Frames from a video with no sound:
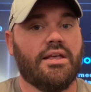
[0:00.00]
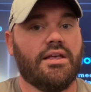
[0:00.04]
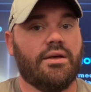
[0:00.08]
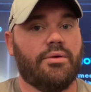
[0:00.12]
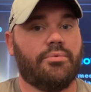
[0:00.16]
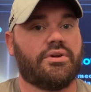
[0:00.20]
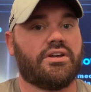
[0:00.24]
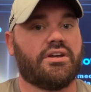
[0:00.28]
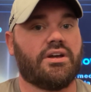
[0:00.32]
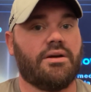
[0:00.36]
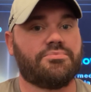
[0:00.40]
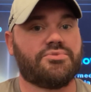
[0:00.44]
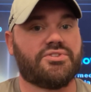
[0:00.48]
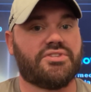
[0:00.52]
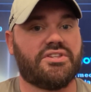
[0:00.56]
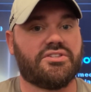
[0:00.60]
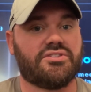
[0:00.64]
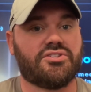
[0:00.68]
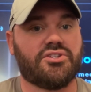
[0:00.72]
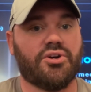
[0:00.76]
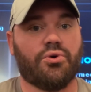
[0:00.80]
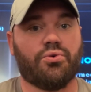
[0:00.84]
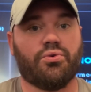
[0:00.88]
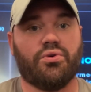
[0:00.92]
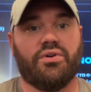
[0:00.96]
When it comes to the
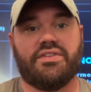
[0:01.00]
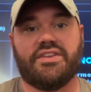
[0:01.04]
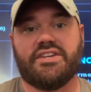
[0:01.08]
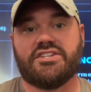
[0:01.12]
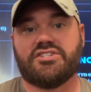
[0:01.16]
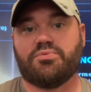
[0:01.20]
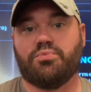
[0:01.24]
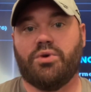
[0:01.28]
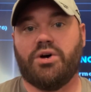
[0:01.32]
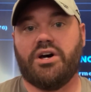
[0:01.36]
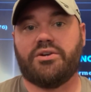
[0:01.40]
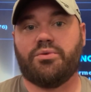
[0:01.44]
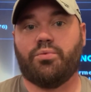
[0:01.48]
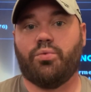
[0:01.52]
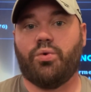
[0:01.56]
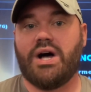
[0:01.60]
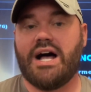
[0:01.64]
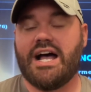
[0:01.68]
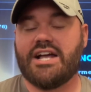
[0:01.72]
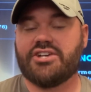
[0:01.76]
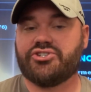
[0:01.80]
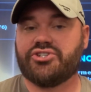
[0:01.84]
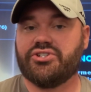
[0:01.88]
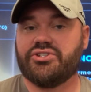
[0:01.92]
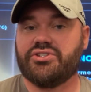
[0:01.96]
total in this one,
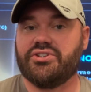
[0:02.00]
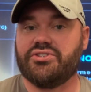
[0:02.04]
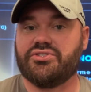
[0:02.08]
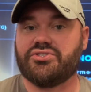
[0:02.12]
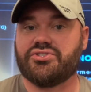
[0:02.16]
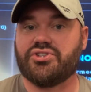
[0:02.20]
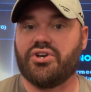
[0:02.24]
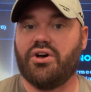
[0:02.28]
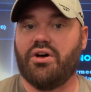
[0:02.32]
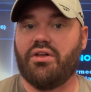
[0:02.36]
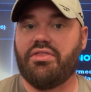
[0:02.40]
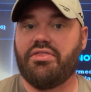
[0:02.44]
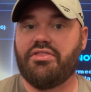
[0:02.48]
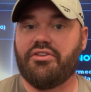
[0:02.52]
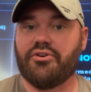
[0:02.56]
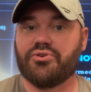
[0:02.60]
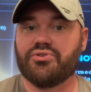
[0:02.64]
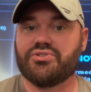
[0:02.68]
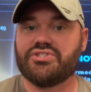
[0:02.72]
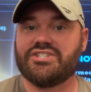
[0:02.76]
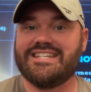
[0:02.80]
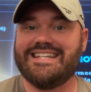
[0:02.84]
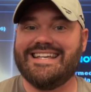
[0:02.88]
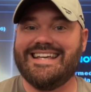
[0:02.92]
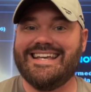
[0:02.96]
Washington saw
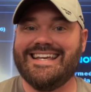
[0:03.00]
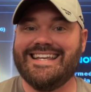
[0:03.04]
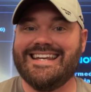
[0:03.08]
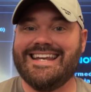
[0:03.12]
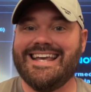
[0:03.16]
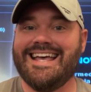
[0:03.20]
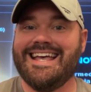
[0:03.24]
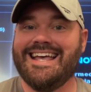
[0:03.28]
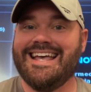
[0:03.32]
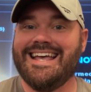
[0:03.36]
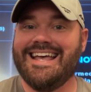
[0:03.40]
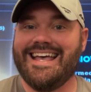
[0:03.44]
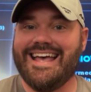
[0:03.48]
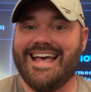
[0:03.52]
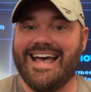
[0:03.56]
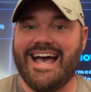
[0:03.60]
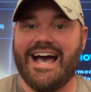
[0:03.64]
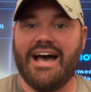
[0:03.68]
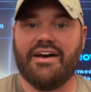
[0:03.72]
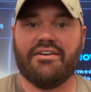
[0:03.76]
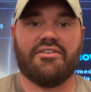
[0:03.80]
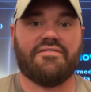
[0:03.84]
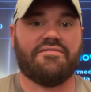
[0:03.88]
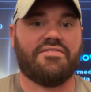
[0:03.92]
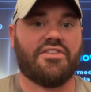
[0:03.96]
13
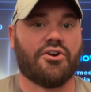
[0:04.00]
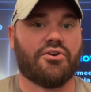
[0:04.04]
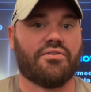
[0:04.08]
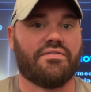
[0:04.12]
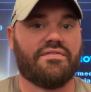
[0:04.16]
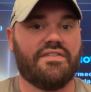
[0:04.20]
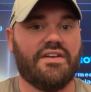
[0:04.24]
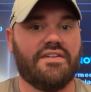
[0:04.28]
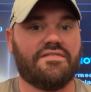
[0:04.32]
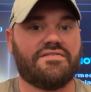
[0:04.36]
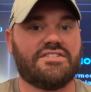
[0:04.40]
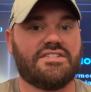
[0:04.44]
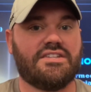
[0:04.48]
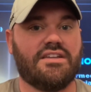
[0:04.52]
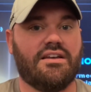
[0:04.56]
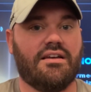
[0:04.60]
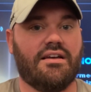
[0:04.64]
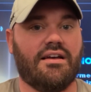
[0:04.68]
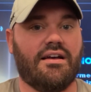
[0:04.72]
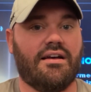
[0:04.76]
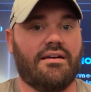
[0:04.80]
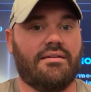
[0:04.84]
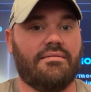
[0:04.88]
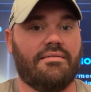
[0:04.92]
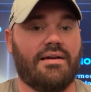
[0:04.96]
out of their 15,
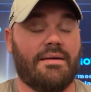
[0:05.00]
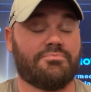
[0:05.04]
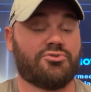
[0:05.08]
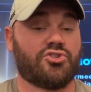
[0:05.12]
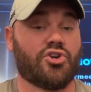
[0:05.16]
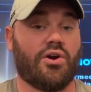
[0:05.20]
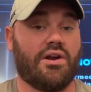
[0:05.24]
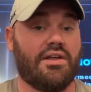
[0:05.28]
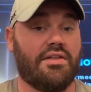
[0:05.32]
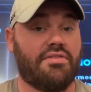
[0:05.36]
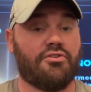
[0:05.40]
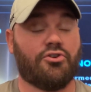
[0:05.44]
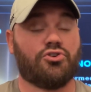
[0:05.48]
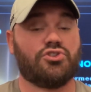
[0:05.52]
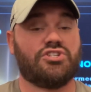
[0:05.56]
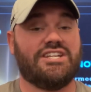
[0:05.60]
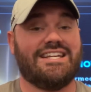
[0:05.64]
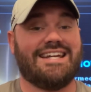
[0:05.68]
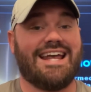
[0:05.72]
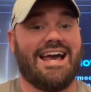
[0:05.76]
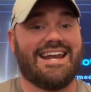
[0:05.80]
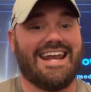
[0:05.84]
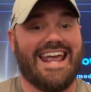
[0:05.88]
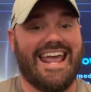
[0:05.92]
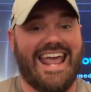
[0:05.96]
uh, I'm sorry,
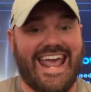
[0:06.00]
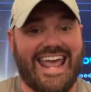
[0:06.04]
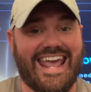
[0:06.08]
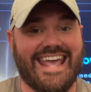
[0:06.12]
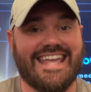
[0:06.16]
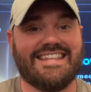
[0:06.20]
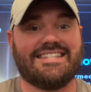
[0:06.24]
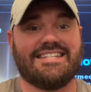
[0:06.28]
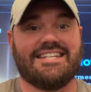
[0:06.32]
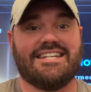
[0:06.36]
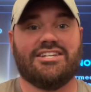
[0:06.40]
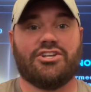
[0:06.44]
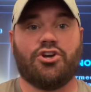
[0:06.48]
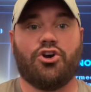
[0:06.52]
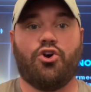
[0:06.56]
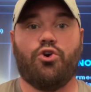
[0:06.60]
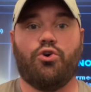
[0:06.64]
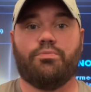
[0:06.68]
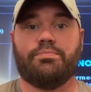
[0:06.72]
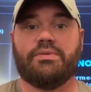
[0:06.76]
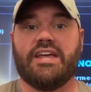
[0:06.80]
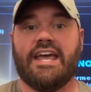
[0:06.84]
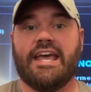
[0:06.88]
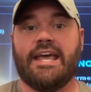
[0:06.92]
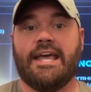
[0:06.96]
13 out of 18
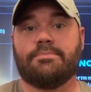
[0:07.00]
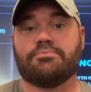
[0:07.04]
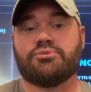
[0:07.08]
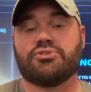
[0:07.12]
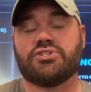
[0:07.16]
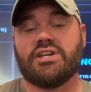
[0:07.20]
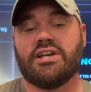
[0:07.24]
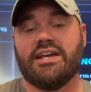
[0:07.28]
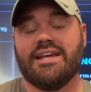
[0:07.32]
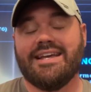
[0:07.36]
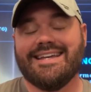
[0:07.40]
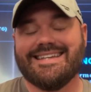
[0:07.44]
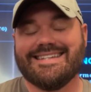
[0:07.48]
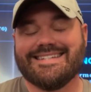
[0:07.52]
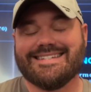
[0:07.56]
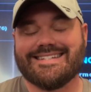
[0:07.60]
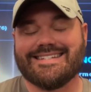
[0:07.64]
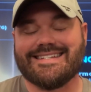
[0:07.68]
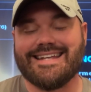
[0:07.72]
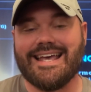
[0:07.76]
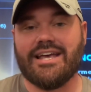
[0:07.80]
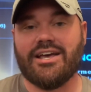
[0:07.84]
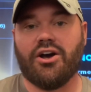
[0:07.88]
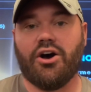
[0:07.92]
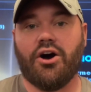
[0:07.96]
home games
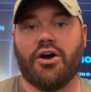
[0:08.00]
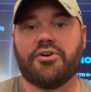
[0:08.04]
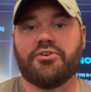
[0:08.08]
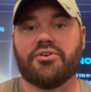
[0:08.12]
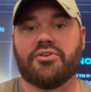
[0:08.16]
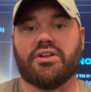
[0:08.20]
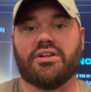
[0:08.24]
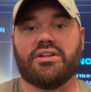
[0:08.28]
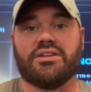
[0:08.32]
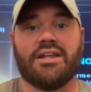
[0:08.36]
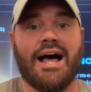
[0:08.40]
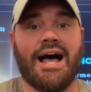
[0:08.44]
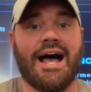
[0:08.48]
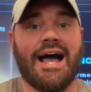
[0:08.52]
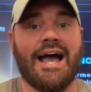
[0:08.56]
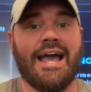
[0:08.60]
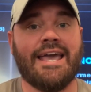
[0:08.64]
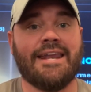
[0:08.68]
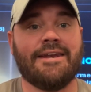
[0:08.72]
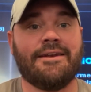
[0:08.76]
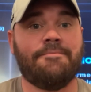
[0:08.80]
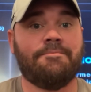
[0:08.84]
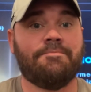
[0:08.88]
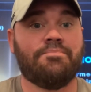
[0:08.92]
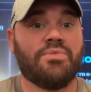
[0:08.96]
stay under the
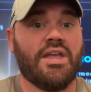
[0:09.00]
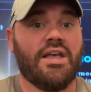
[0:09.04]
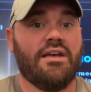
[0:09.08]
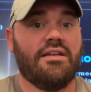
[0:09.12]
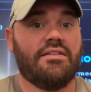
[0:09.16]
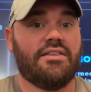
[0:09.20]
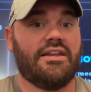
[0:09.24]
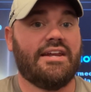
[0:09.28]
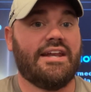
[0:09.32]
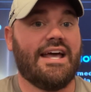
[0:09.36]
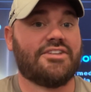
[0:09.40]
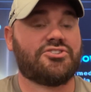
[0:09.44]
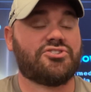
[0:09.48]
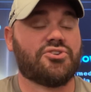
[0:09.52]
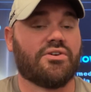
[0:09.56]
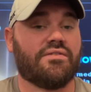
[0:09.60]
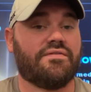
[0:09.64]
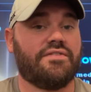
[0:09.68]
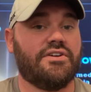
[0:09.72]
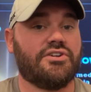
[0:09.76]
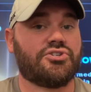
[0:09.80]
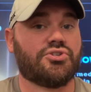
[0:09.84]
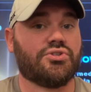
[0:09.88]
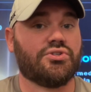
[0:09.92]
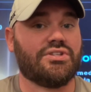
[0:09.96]
line. The Nats are
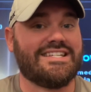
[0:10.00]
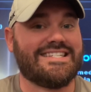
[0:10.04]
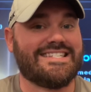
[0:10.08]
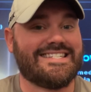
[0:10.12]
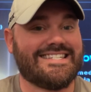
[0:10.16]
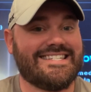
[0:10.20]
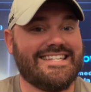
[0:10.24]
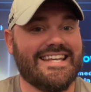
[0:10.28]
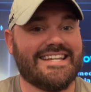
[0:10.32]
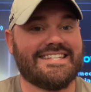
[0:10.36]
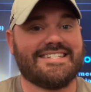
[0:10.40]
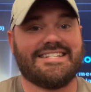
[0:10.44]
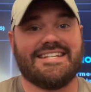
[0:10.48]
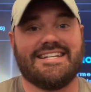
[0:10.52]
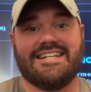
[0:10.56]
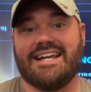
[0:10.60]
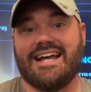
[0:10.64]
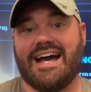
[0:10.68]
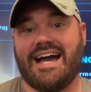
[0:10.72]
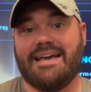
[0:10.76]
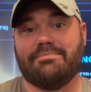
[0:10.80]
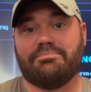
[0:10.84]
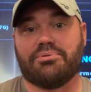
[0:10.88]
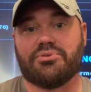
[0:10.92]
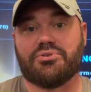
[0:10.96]
officially
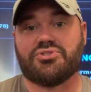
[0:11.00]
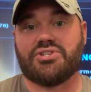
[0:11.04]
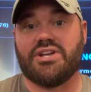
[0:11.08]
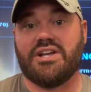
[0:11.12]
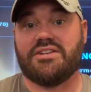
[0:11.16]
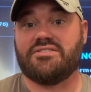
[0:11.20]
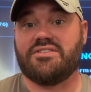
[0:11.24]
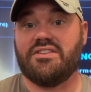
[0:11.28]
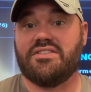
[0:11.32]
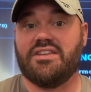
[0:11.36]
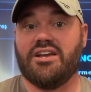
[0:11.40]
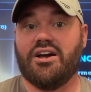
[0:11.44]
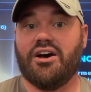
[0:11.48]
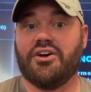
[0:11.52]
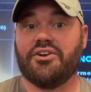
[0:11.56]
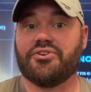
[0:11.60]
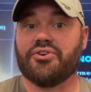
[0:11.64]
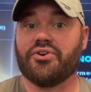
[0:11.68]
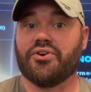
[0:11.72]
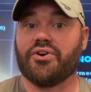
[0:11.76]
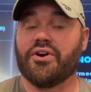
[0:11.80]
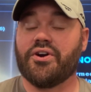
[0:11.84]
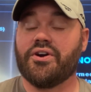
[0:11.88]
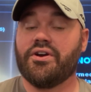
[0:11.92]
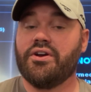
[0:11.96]
69% to the
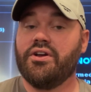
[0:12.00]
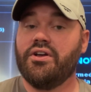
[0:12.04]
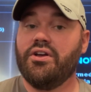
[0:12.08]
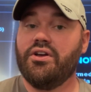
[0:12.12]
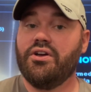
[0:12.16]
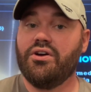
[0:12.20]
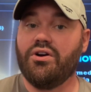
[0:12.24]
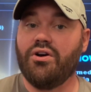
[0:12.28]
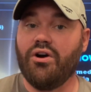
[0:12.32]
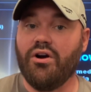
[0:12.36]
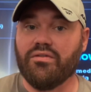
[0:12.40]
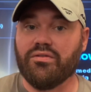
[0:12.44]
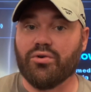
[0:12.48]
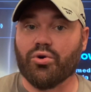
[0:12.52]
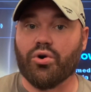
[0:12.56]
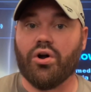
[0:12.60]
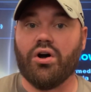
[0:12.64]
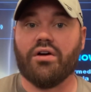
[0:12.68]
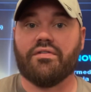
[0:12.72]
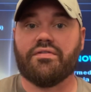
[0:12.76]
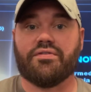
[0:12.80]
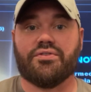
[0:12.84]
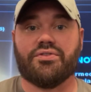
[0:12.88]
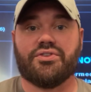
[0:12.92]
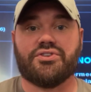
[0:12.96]
under
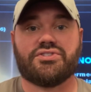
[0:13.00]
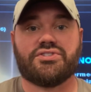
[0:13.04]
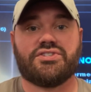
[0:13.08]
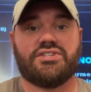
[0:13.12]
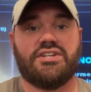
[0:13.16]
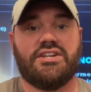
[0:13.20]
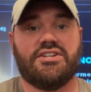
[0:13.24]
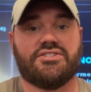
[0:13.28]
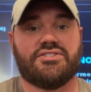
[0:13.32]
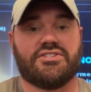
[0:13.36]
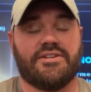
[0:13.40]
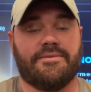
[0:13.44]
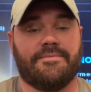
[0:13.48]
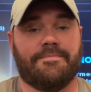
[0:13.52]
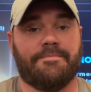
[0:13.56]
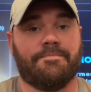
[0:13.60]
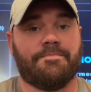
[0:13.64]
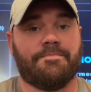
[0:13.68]
overall for the season.